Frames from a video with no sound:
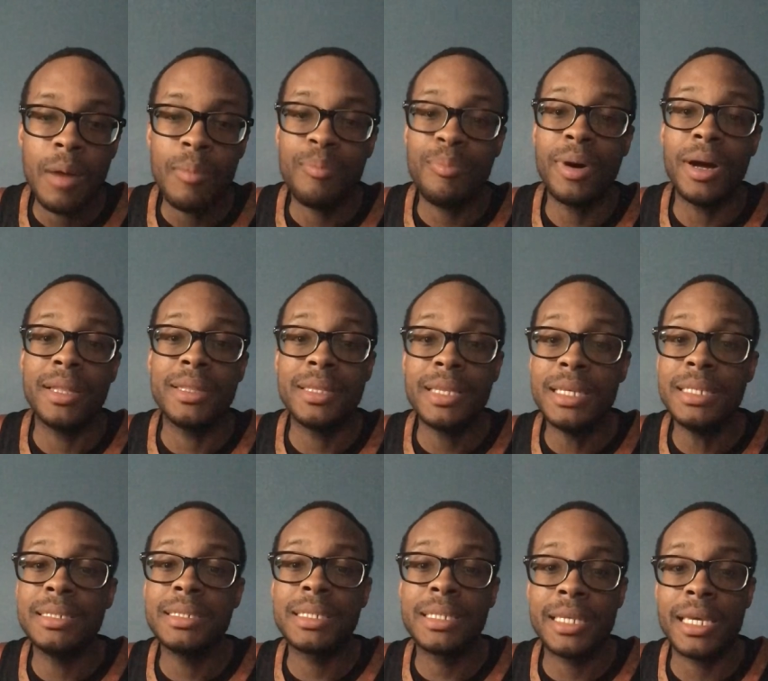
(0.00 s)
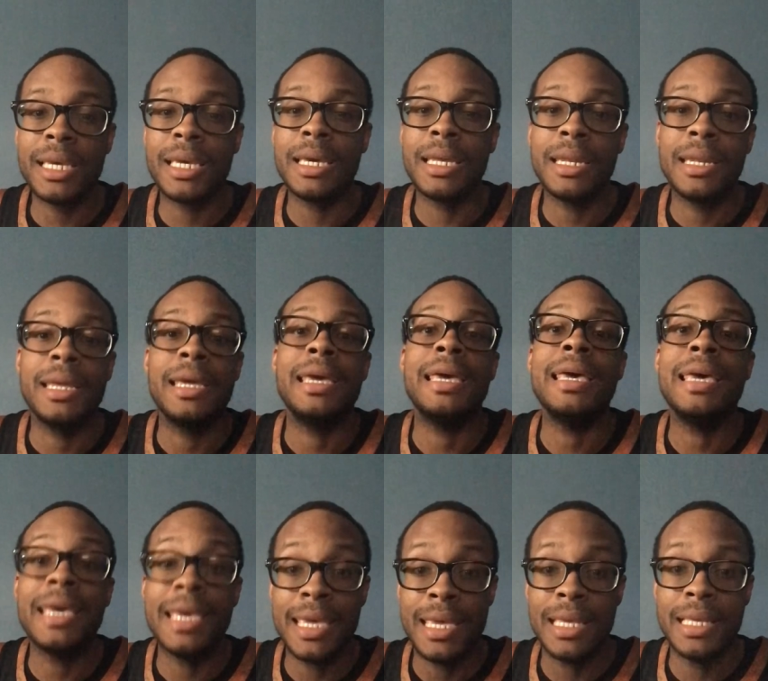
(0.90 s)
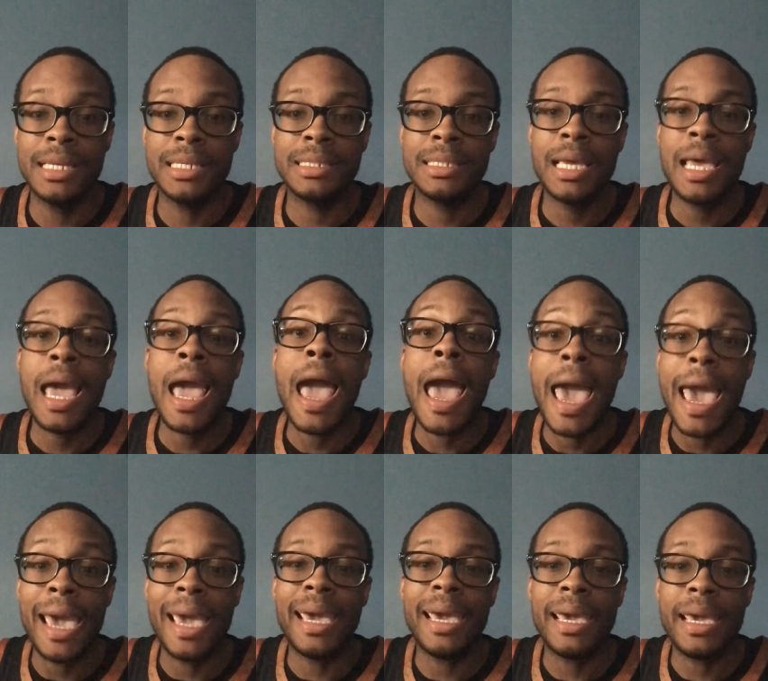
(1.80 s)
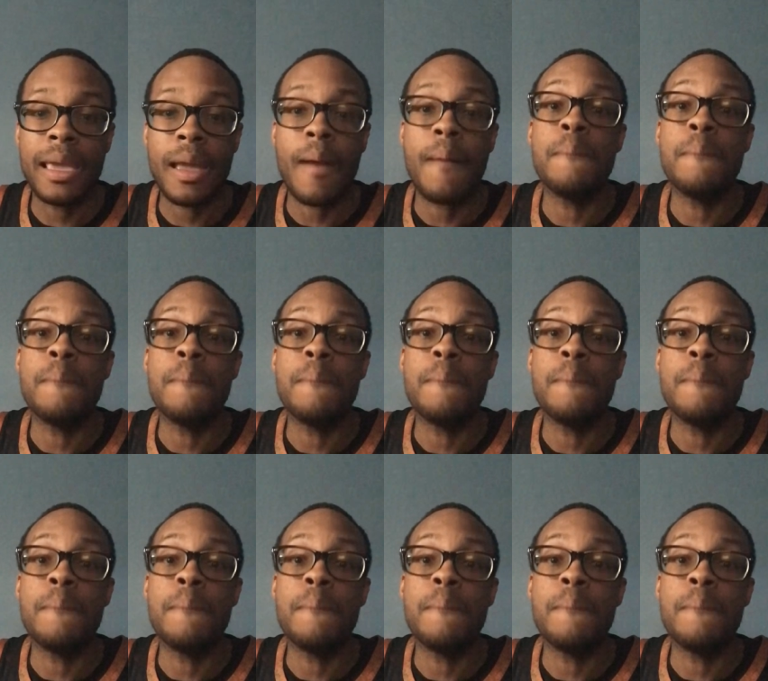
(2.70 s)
but this kid is a